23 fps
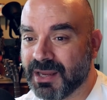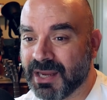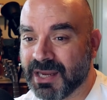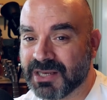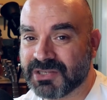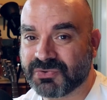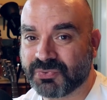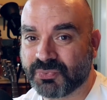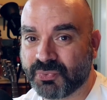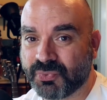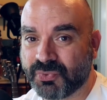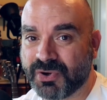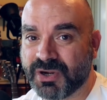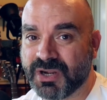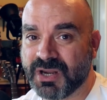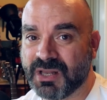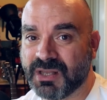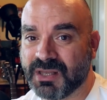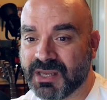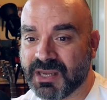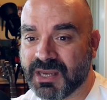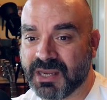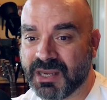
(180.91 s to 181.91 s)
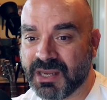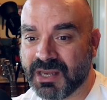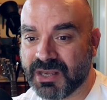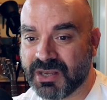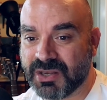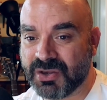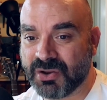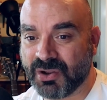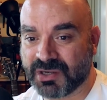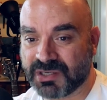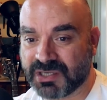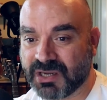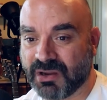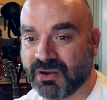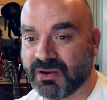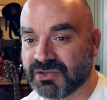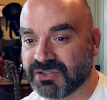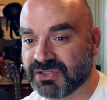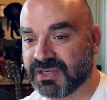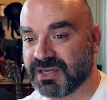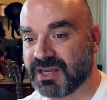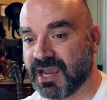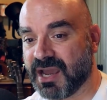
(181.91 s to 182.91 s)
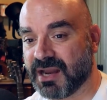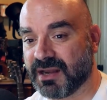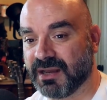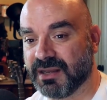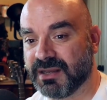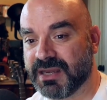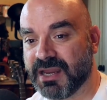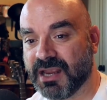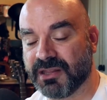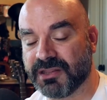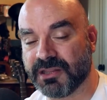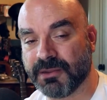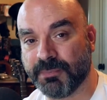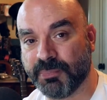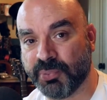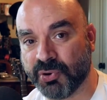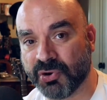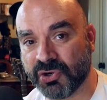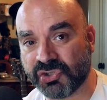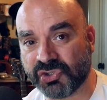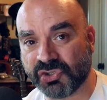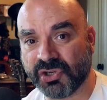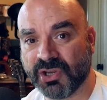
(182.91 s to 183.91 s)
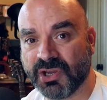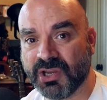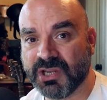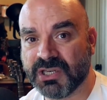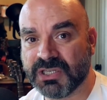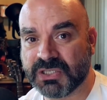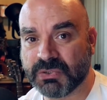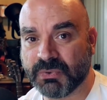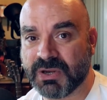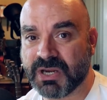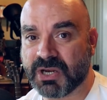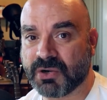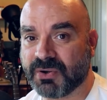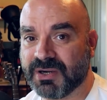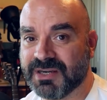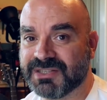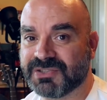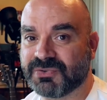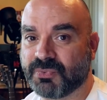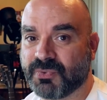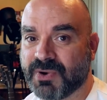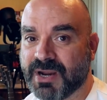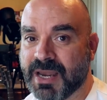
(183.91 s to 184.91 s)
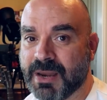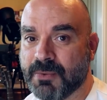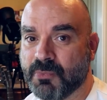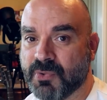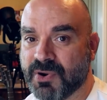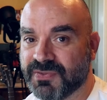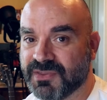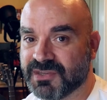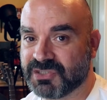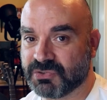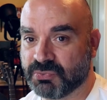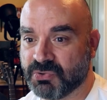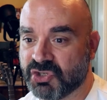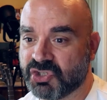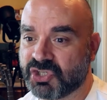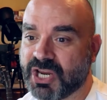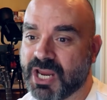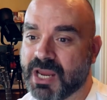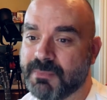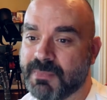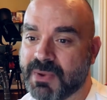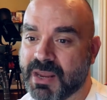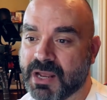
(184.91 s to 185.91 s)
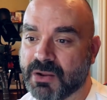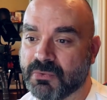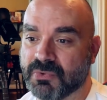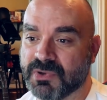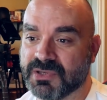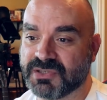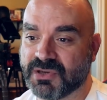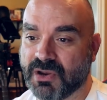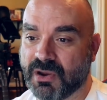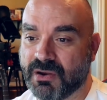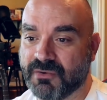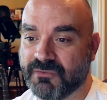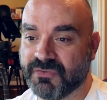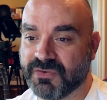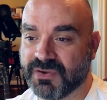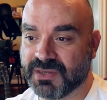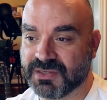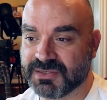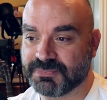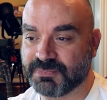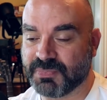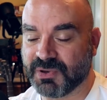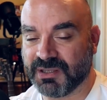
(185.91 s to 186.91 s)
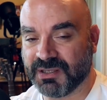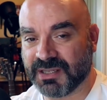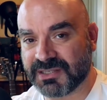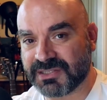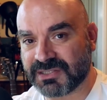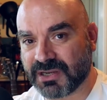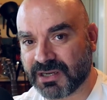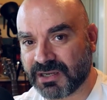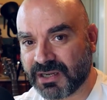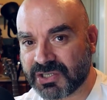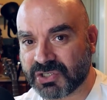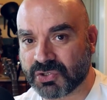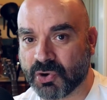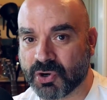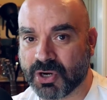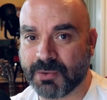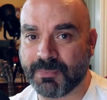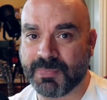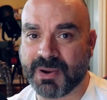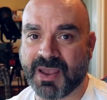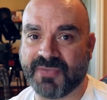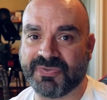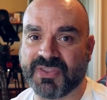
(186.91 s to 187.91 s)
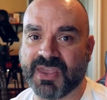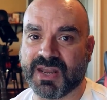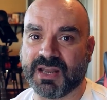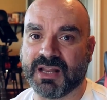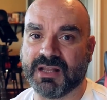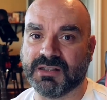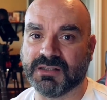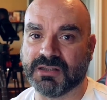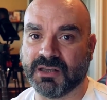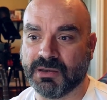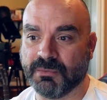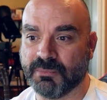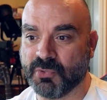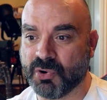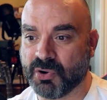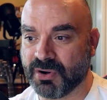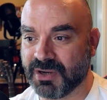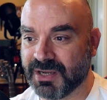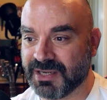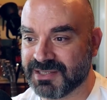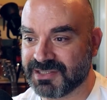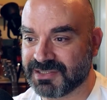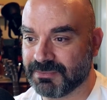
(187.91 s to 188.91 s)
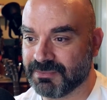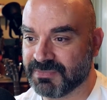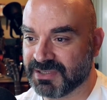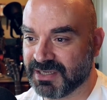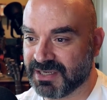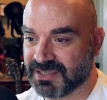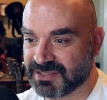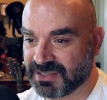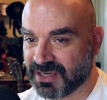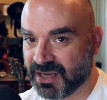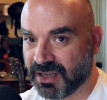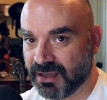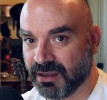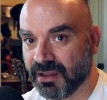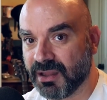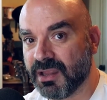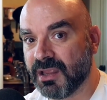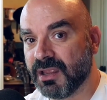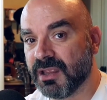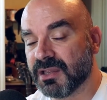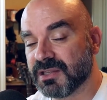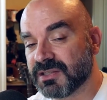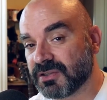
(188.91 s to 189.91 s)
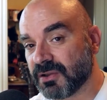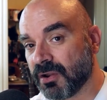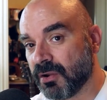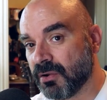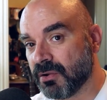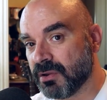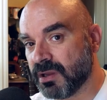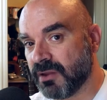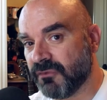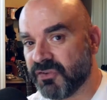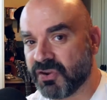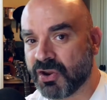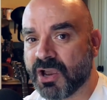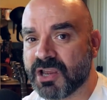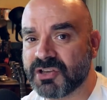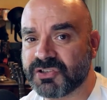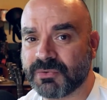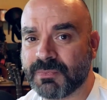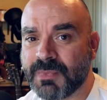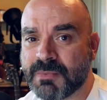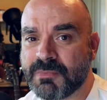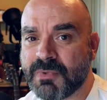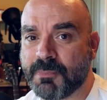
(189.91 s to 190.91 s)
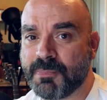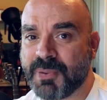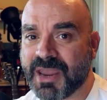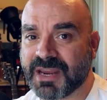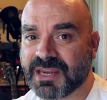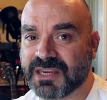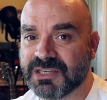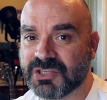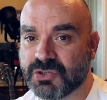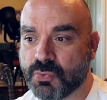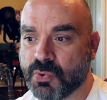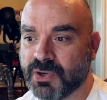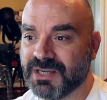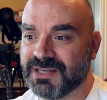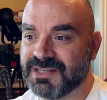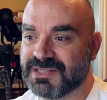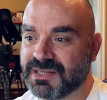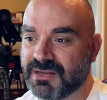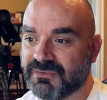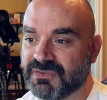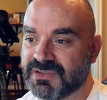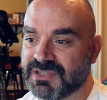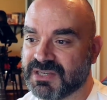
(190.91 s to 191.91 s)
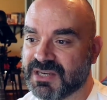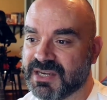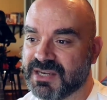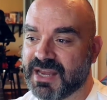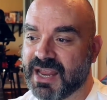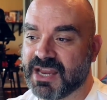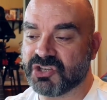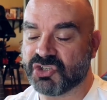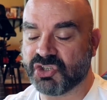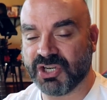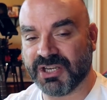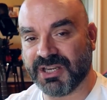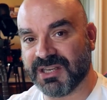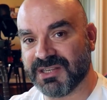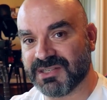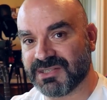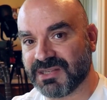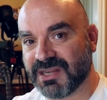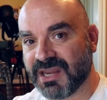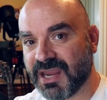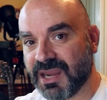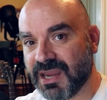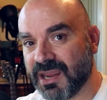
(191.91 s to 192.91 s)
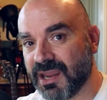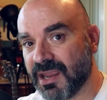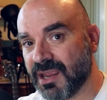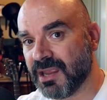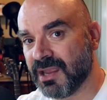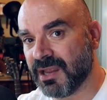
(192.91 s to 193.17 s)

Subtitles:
it's really not going to cut it. Now, the push to increase RAM when the Switch came out was obvious, but let's kind of talk about that a little more in some detail. So, if you guys remember back in 2017 at GDC,